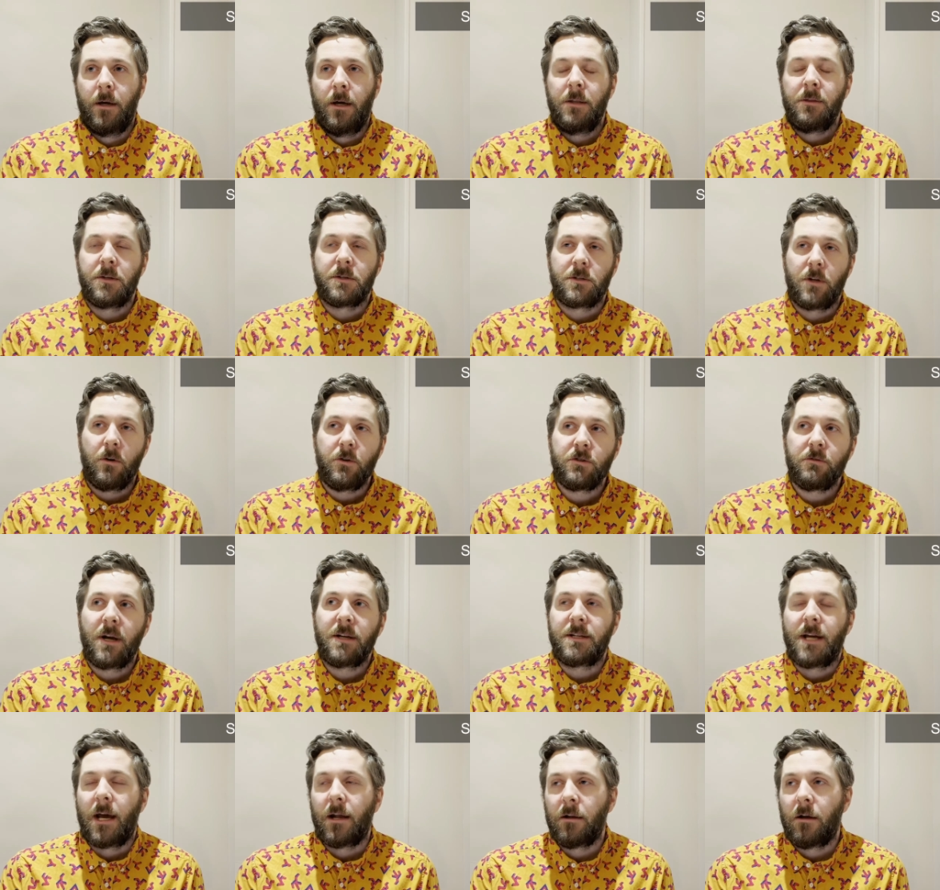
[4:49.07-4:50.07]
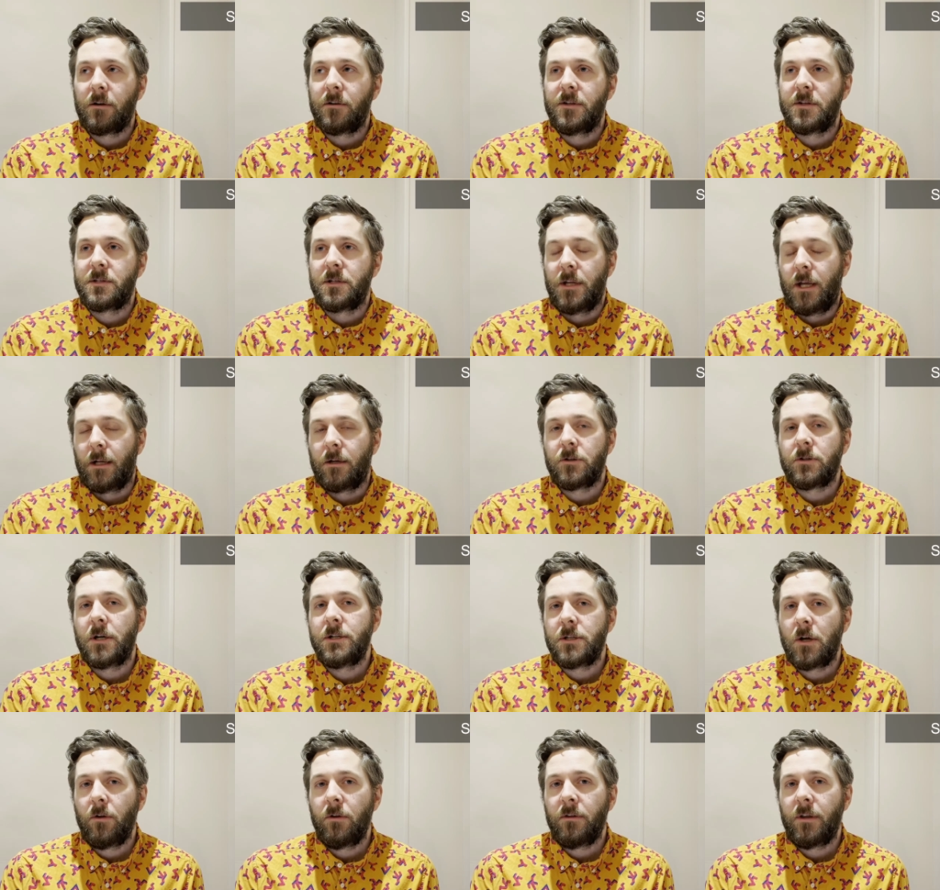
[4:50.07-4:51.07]
there's no direct analog to this in English, I
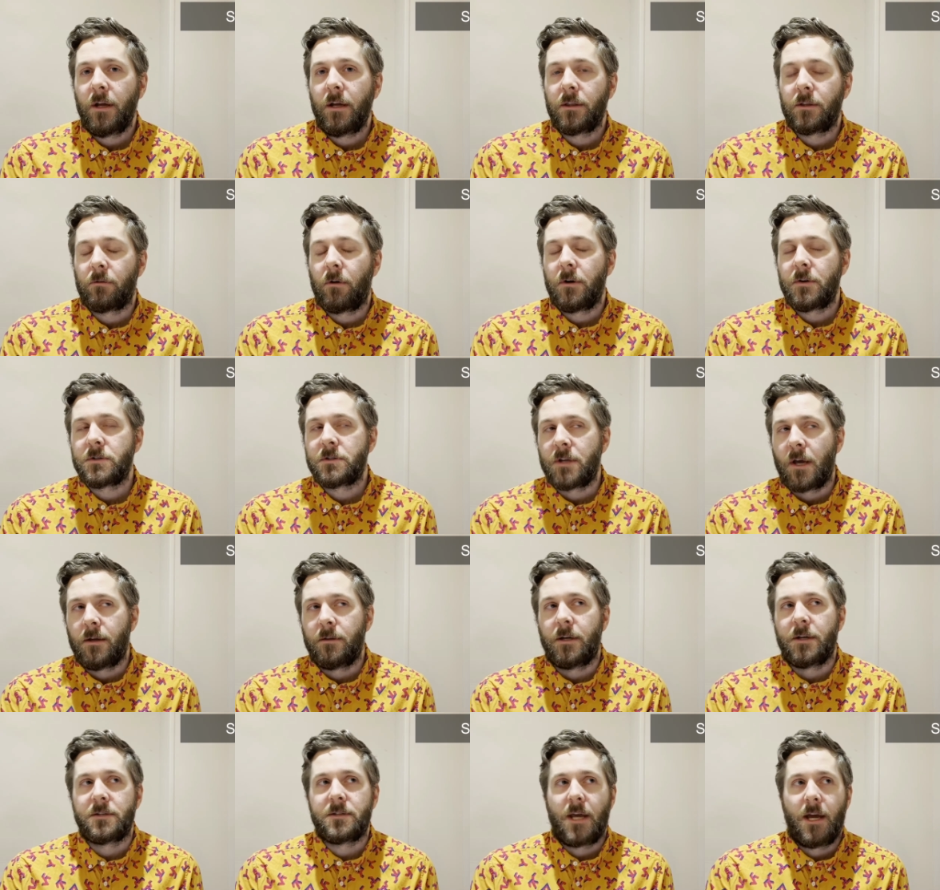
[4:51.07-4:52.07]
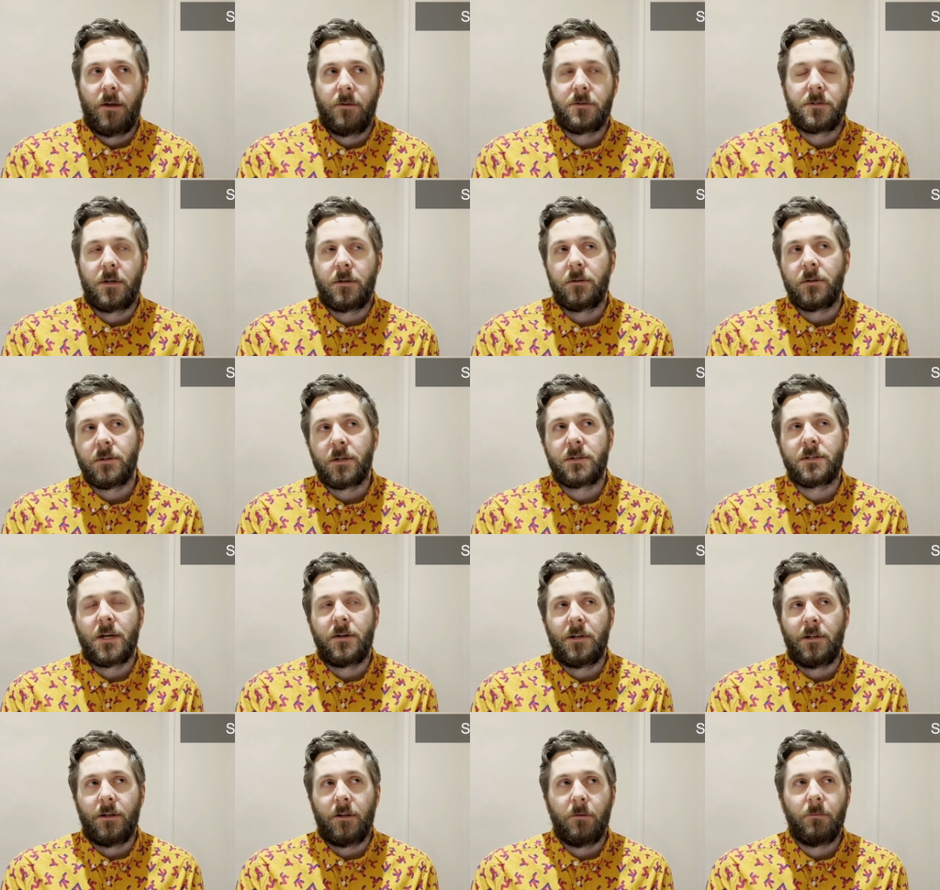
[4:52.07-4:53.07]
don't think. There are sounds that
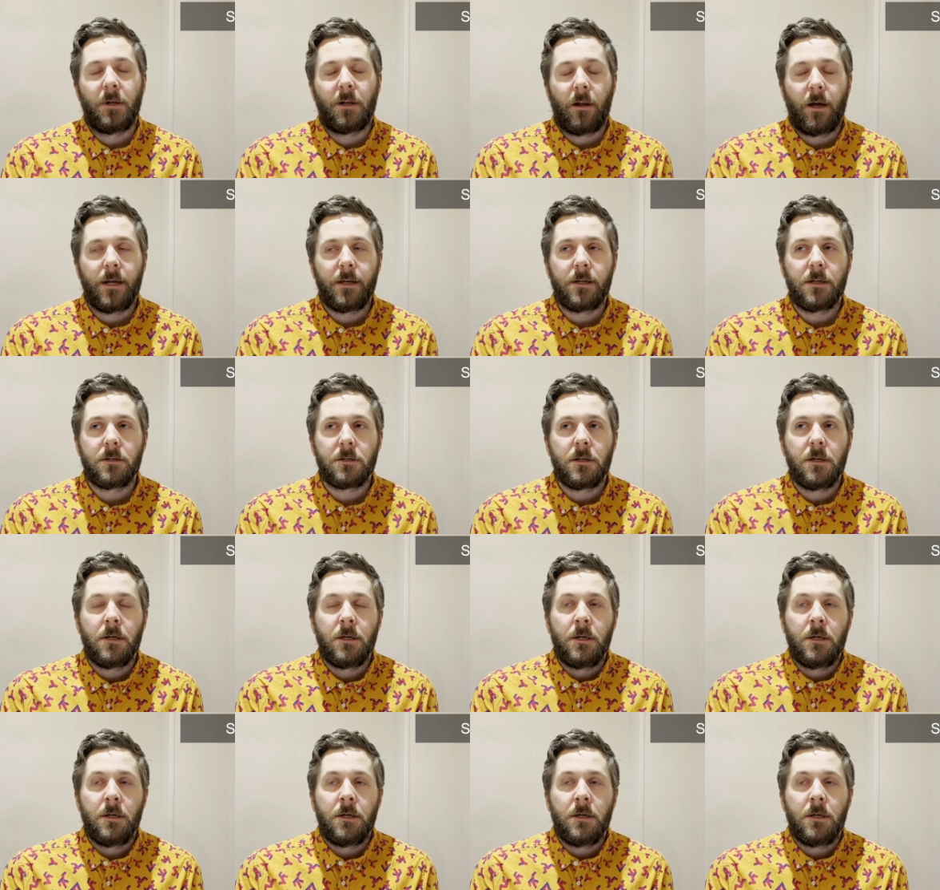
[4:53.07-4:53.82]
sound a little bit like it.